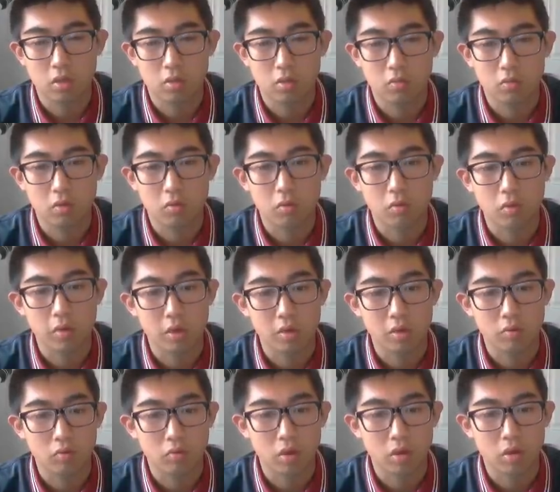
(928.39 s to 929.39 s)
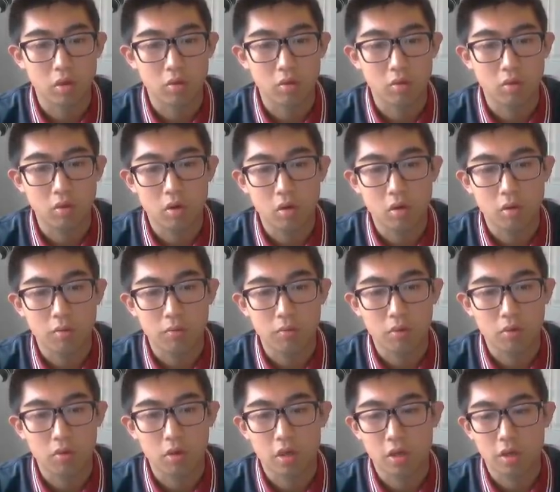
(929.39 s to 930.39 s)
When our
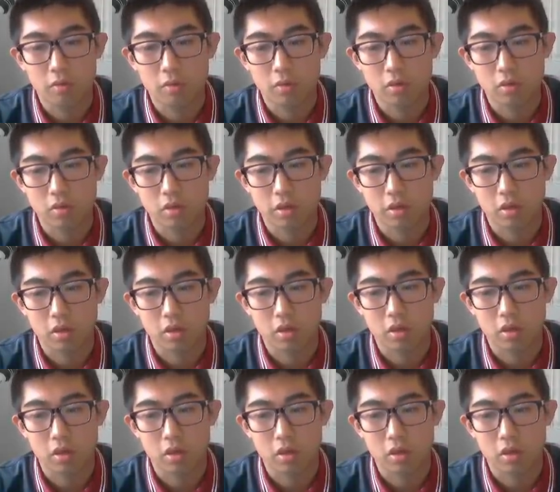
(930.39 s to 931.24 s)
prototype is like,